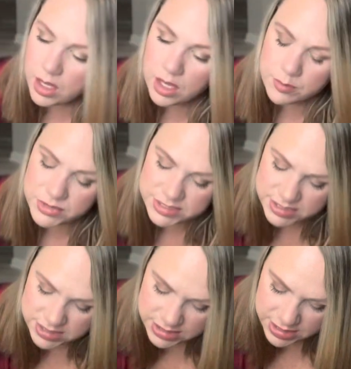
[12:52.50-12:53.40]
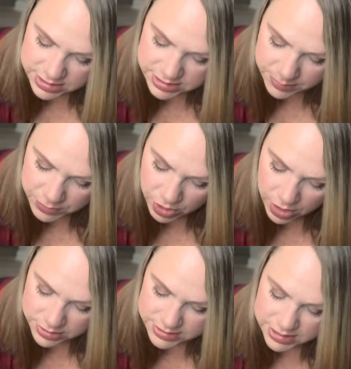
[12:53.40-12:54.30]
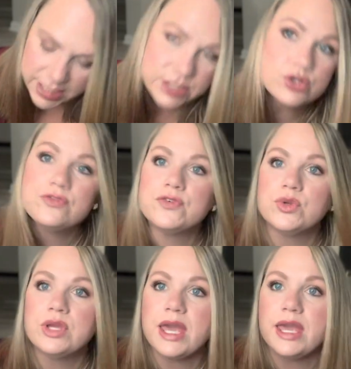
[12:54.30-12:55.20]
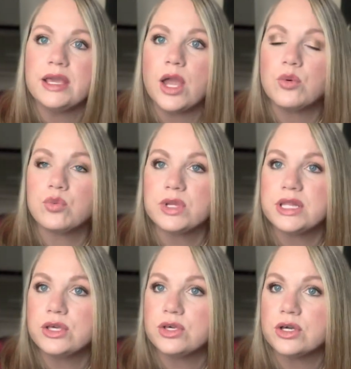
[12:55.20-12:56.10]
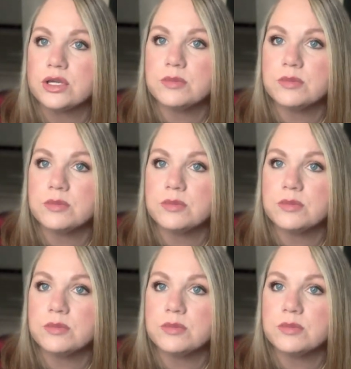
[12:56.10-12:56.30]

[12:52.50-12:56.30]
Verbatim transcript: Um, this is the NYX Lip Gloss and Angel Food Cake, a really good